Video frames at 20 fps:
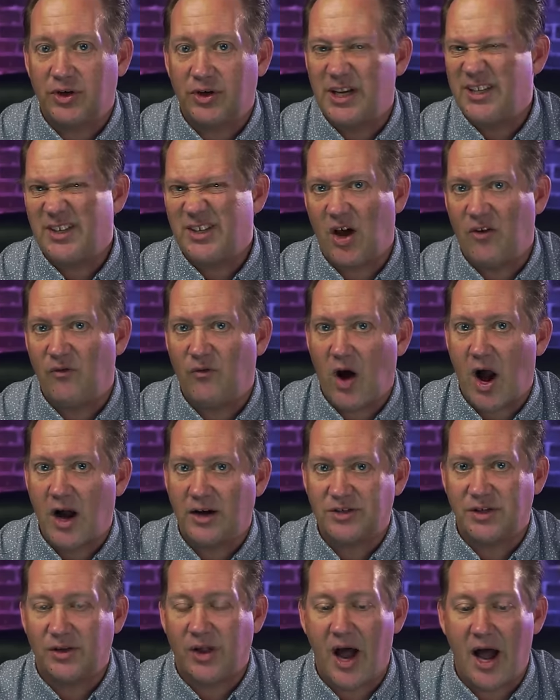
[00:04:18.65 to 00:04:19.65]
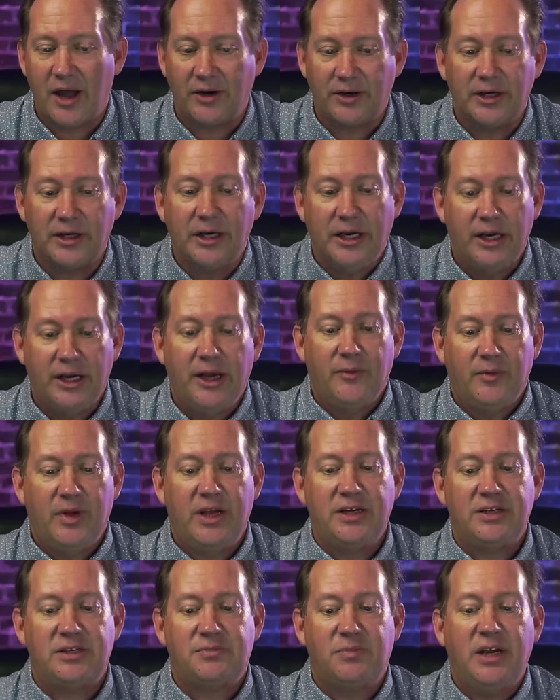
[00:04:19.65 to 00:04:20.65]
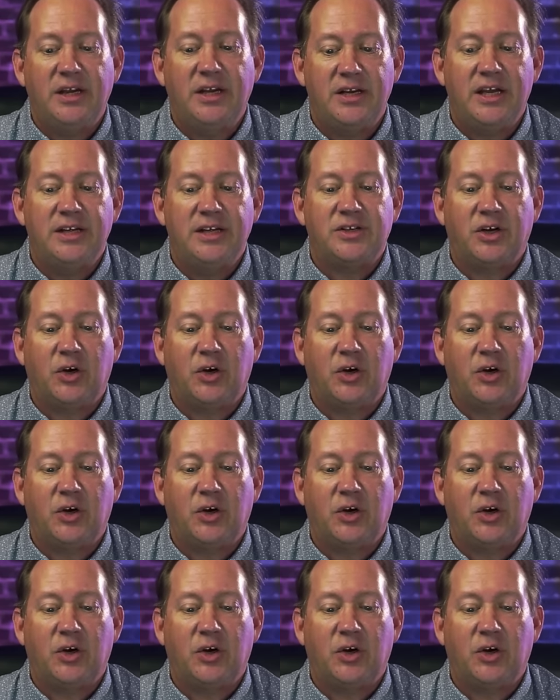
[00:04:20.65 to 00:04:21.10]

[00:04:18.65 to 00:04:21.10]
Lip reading: He's on Fox a lot and he's